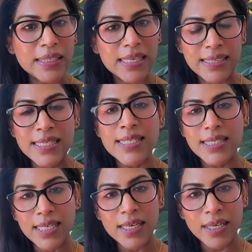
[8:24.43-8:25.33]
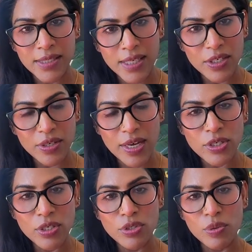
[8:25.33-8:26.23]
This is a
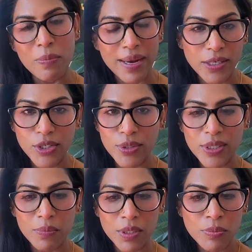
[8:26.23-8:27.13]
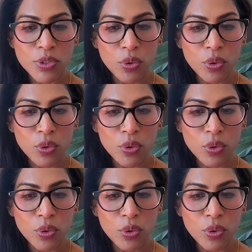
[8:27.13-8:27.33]
consideration to manage your symptoms.